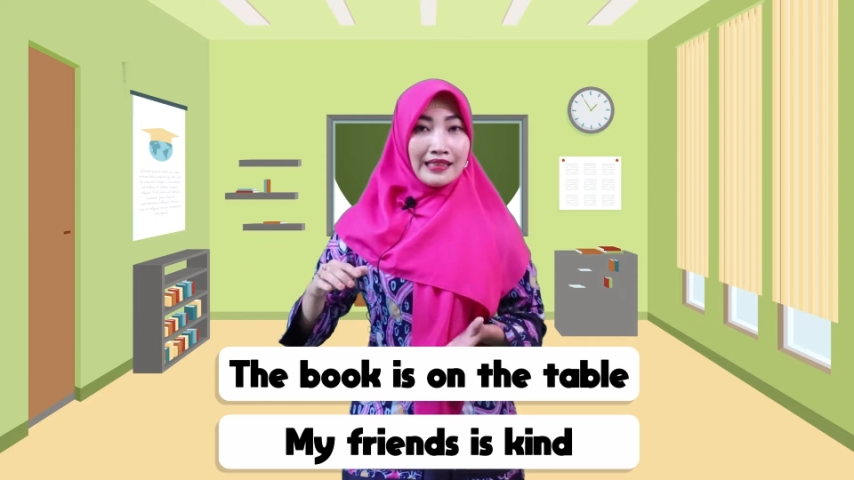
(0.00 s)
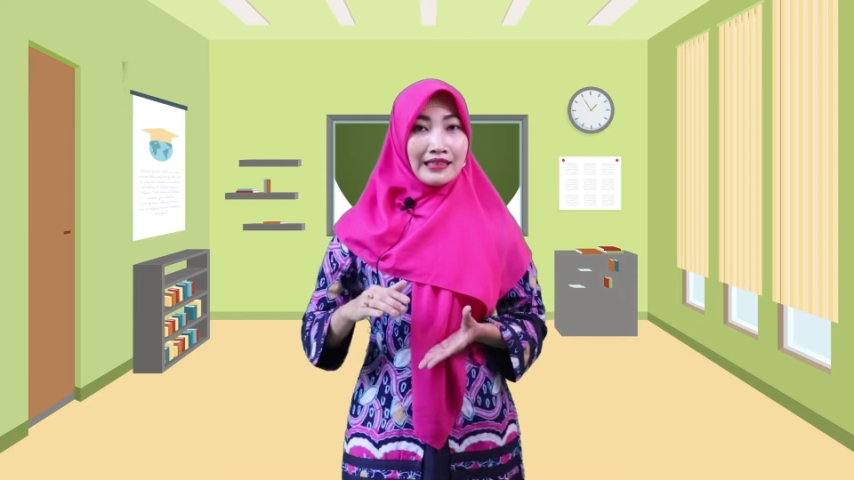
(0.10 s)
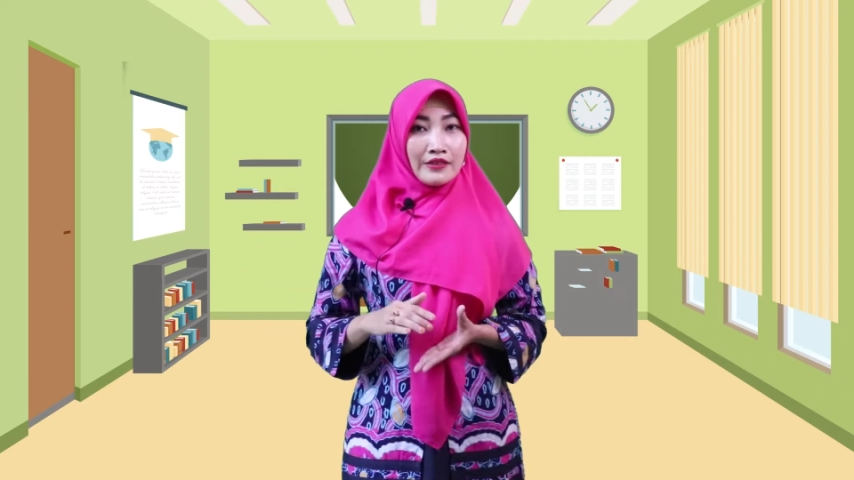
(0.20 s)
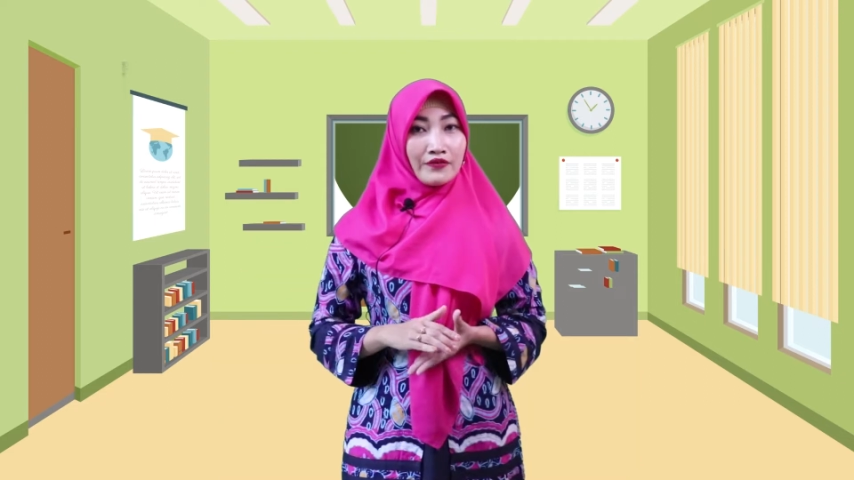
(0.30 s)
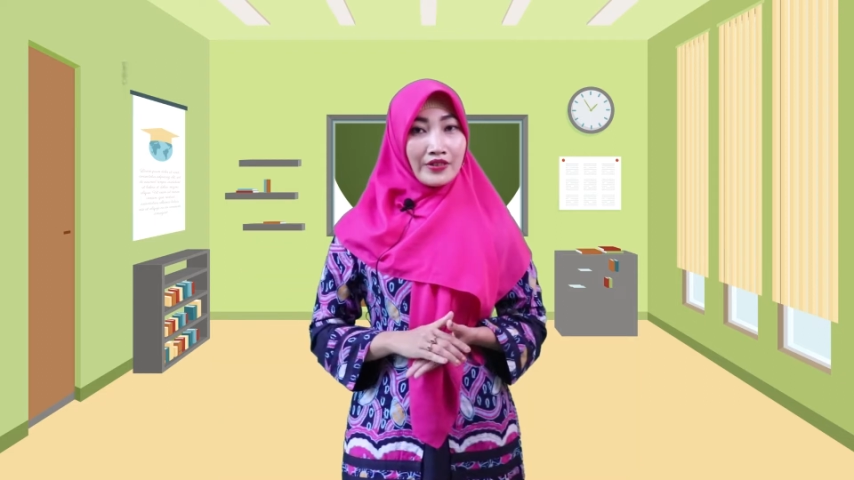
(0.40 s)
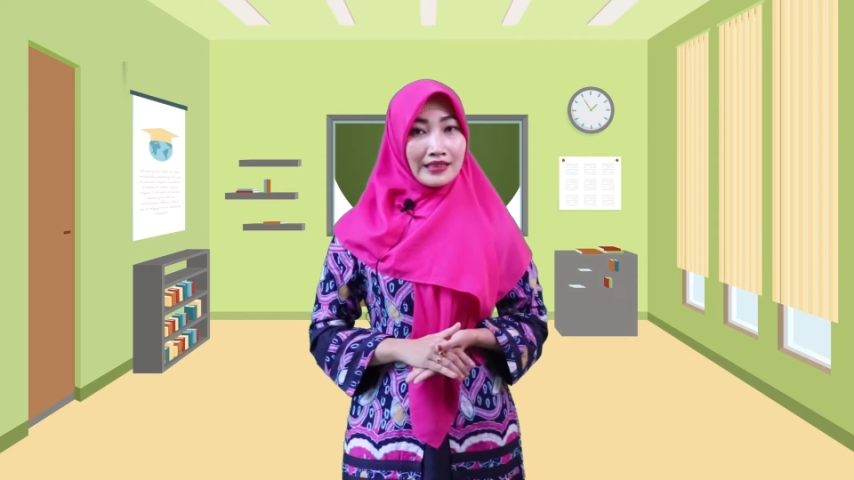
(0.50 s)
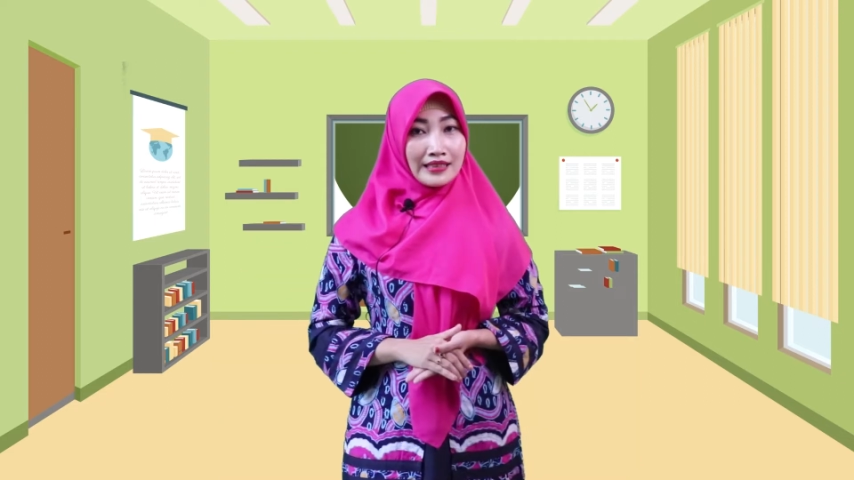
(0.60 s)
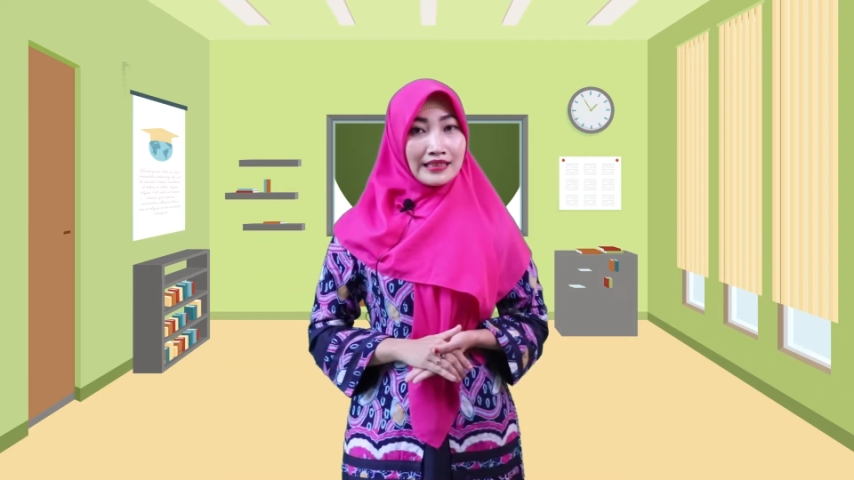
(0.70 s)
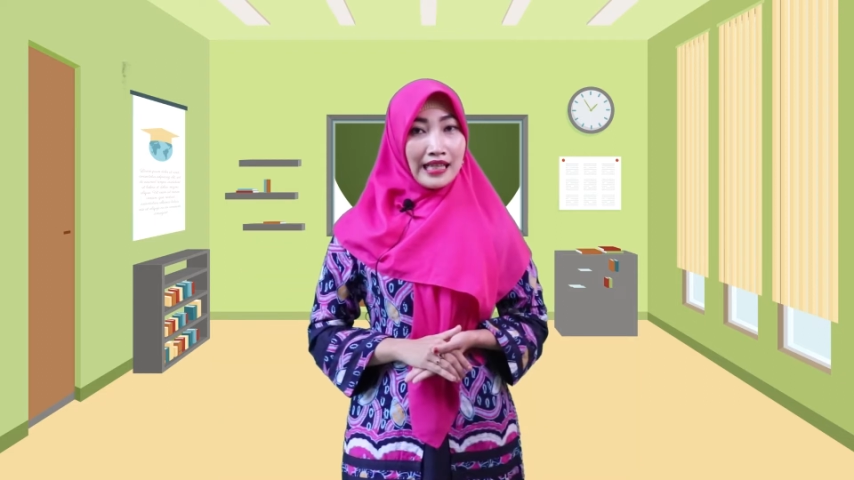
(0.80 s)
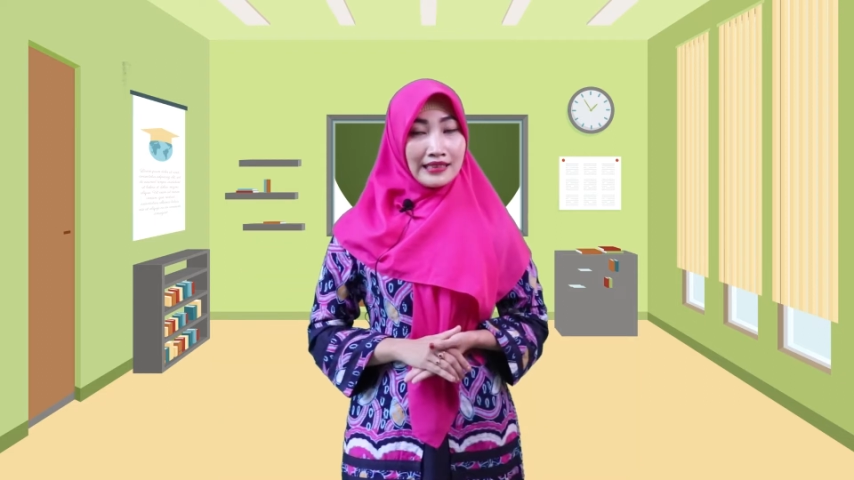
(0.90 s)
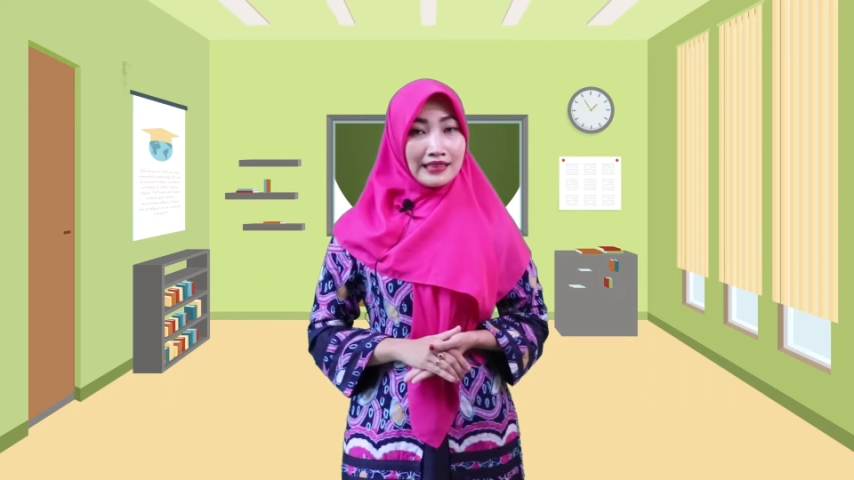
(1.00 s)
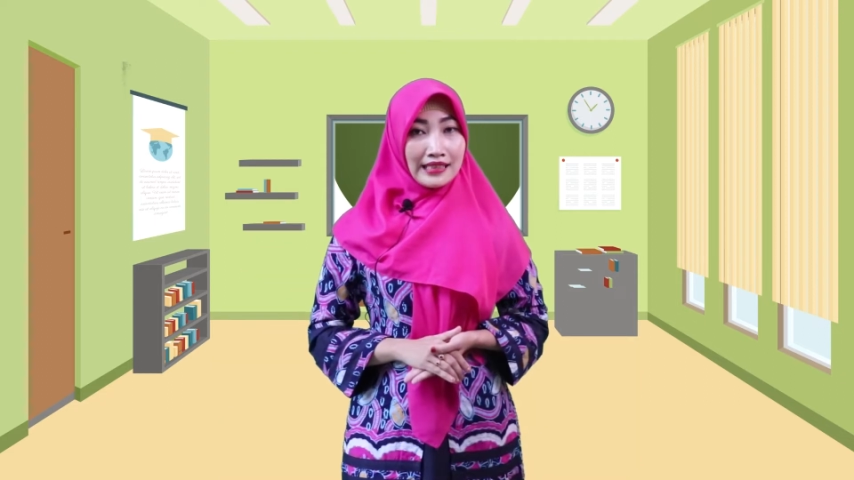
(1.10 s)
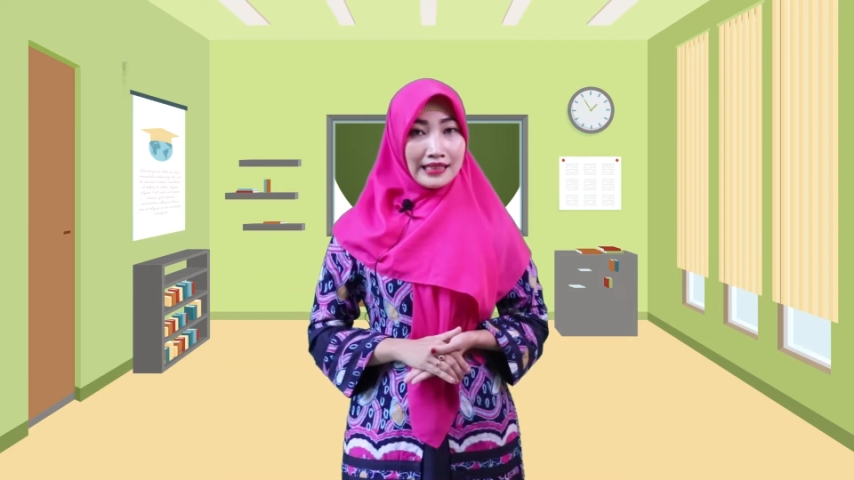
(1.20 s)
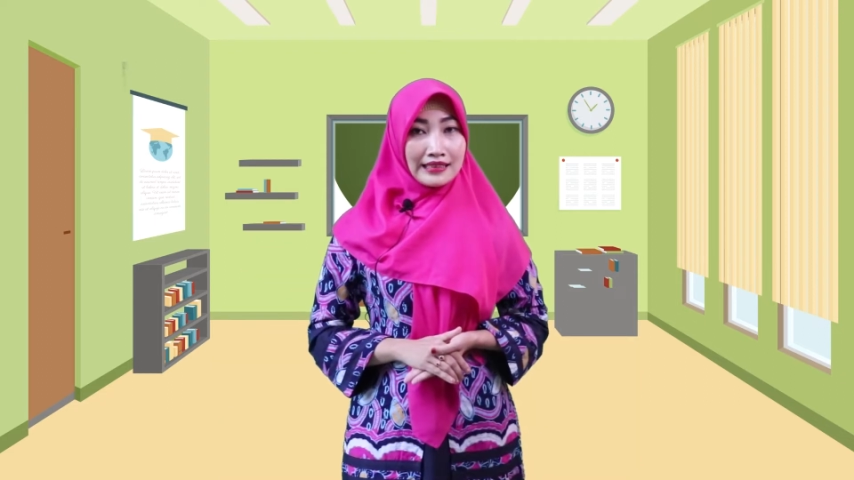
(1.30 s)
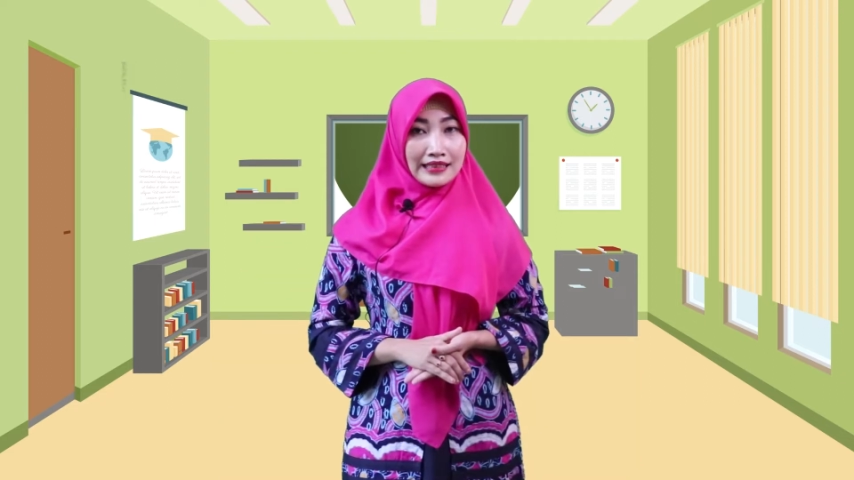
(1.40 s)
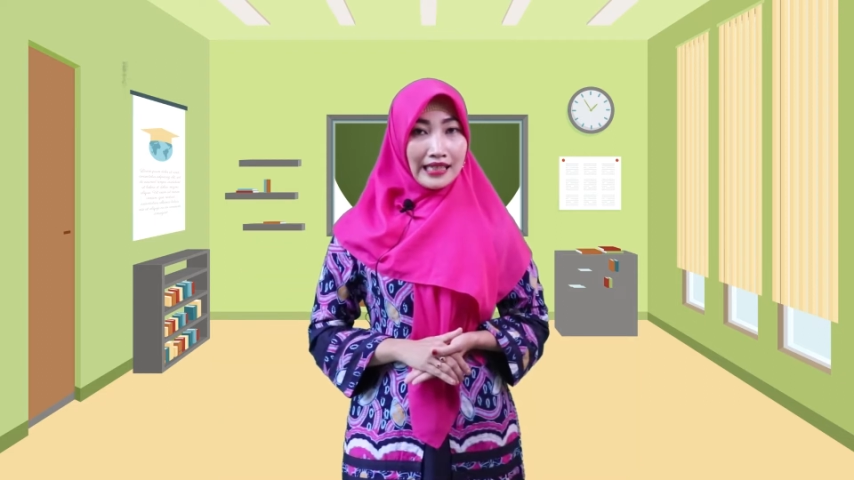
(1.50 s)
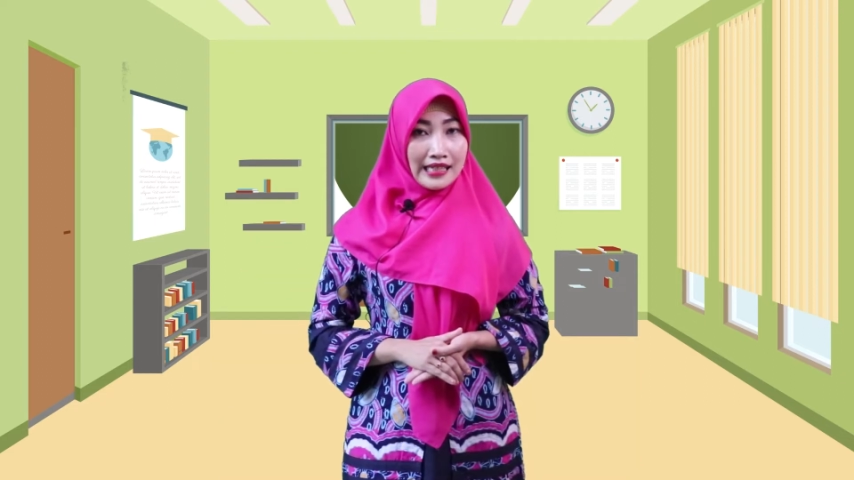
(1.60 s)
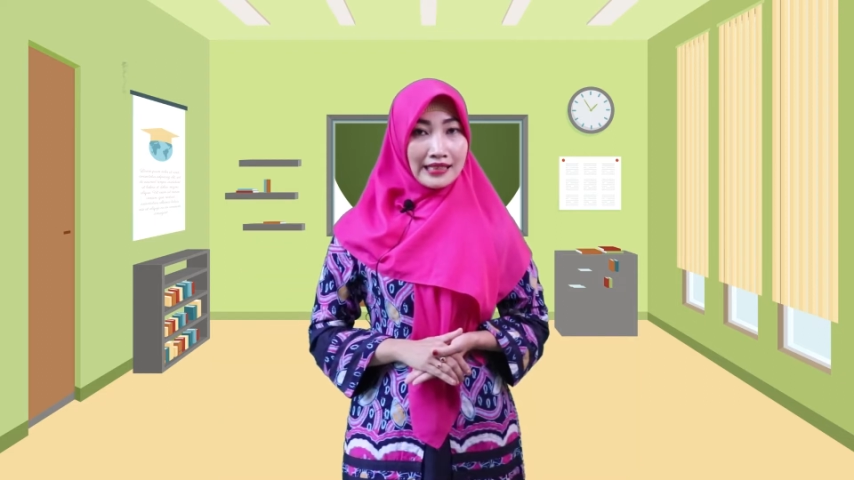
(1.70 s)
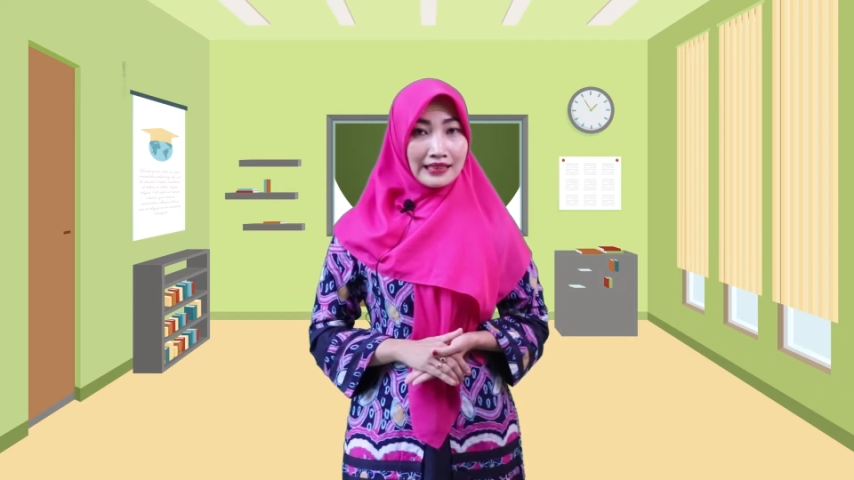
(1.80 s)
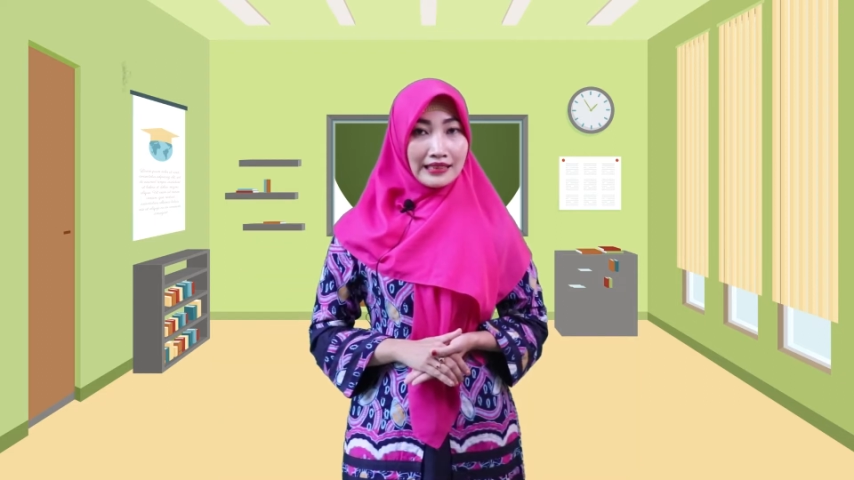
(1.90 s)
The first sentence
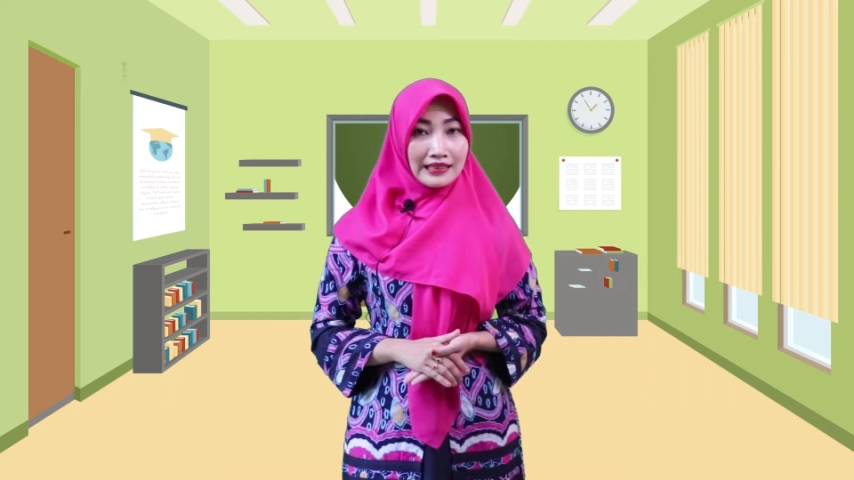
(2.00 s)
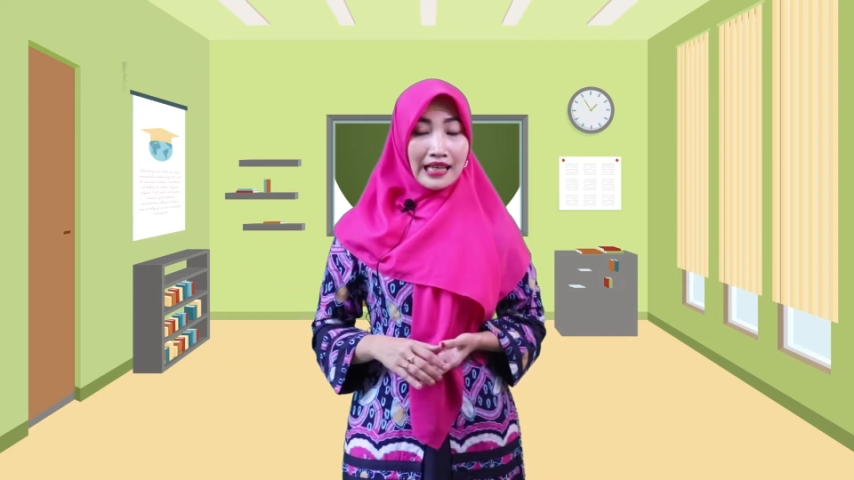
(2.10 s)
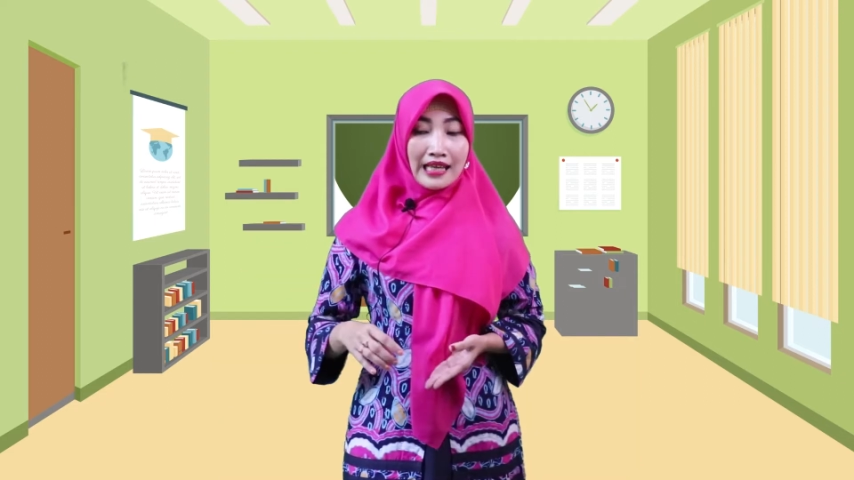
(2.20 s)
is,